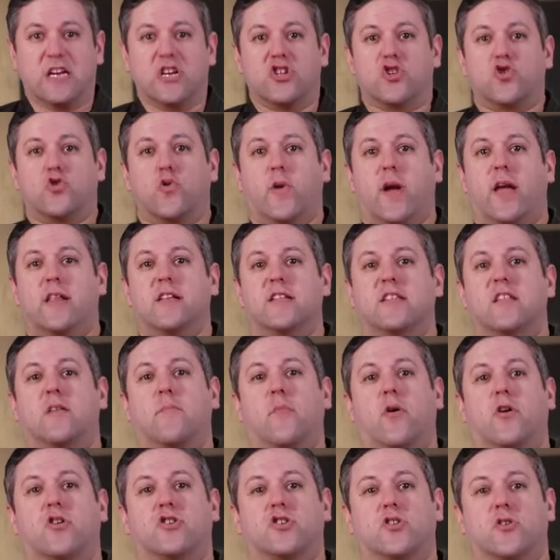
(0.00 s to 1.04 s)
Training in the
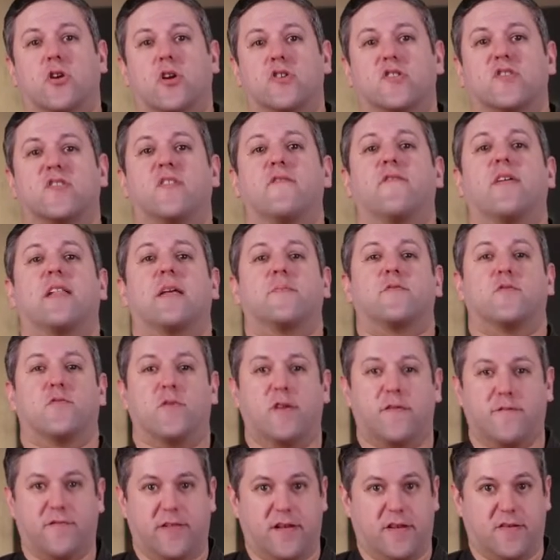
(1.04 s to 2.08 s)
martial arts develops
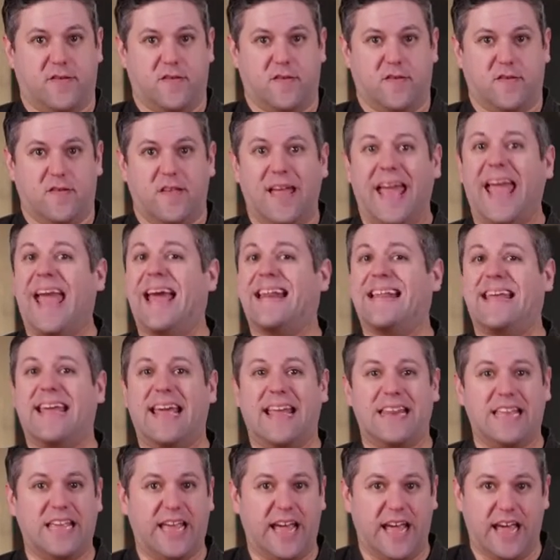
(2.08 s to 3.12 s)
reflexes at
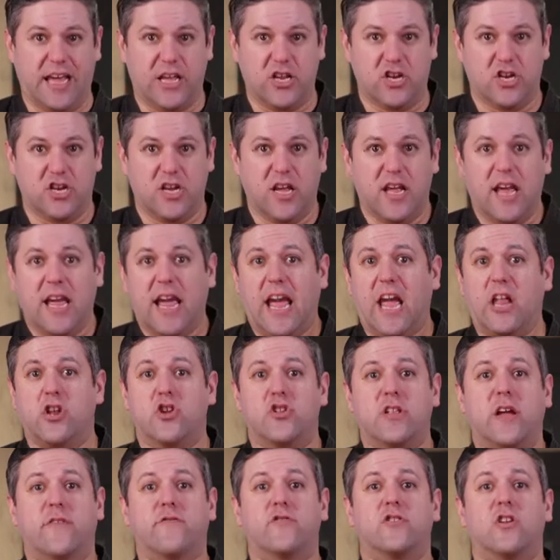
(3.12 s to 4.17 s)
any age, and you
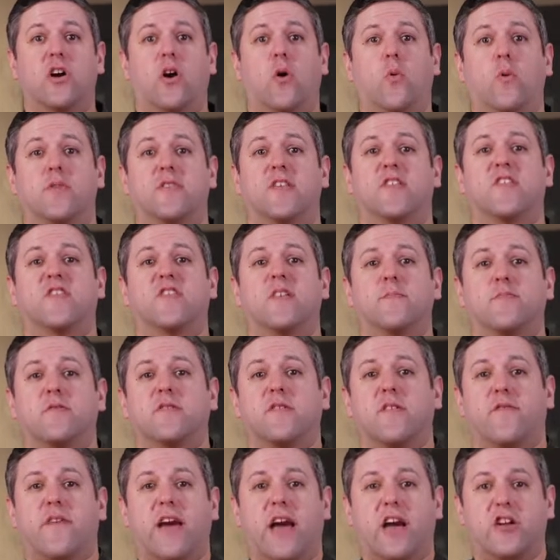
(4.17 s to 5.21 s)
never know when the simplest
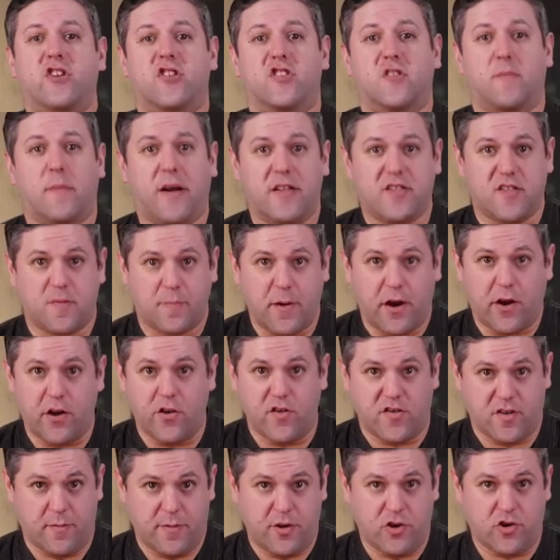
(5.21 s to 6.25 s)
of actions might spare you
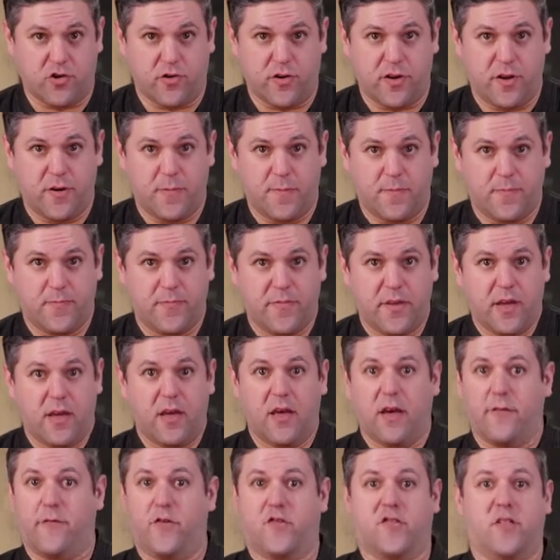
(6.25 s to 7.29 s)
some injury.
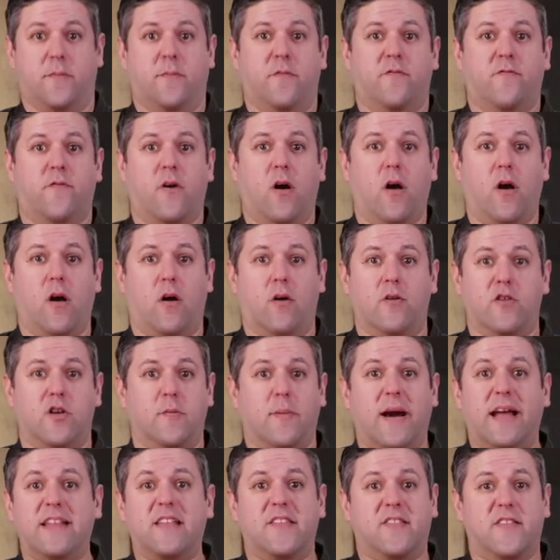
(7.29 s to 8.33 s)
If you slip and fall, you
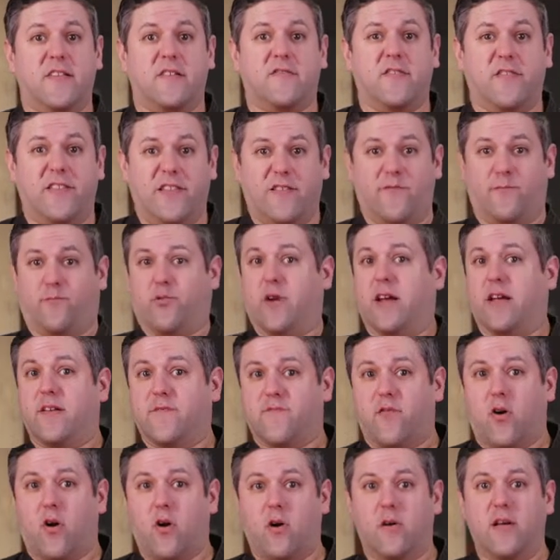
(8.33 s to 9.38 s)
might instinctively break,
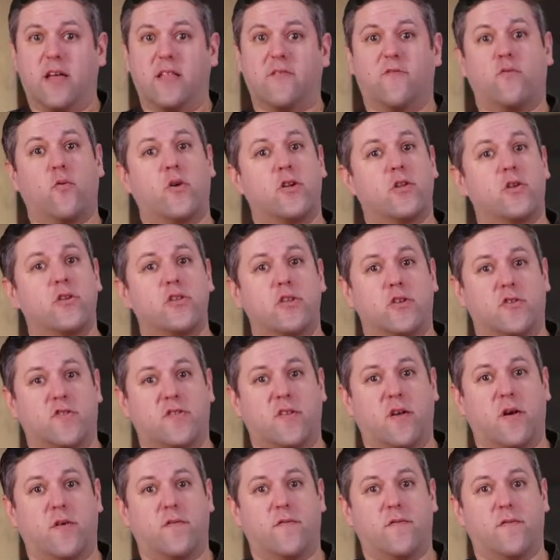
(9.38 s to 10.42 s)
fall, and avoid hurting
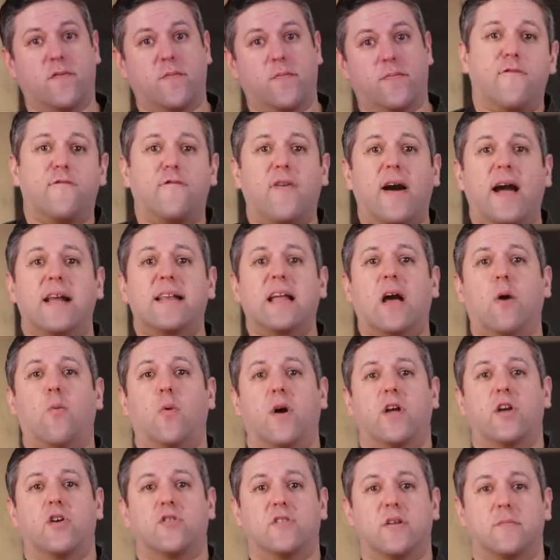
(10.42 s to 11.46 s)
yourself. Find out
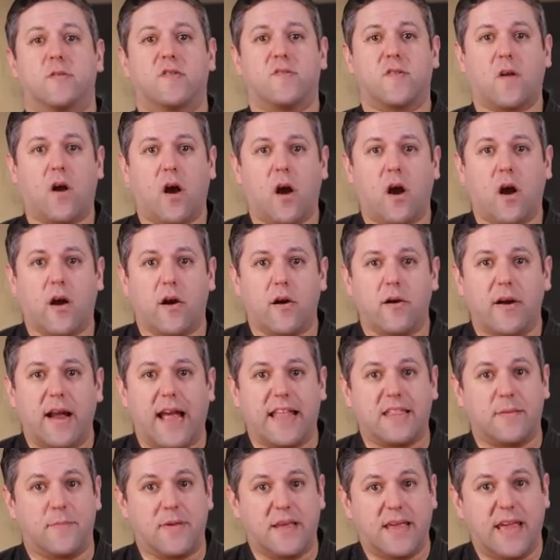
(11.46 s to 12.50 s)
what your limits are
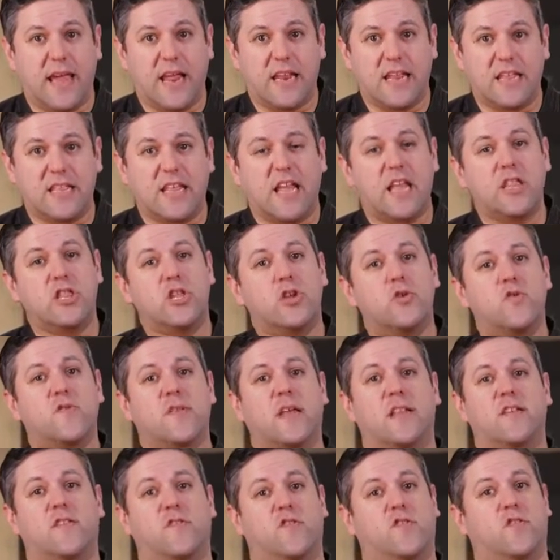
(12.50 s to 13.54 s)
at the beginning and use
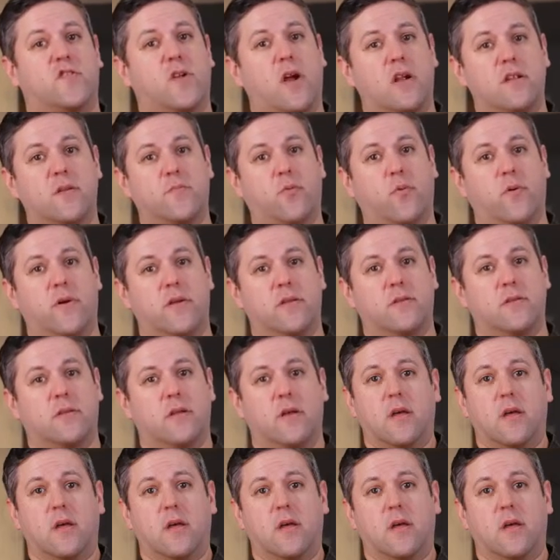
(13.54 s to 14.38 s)
that as your starting point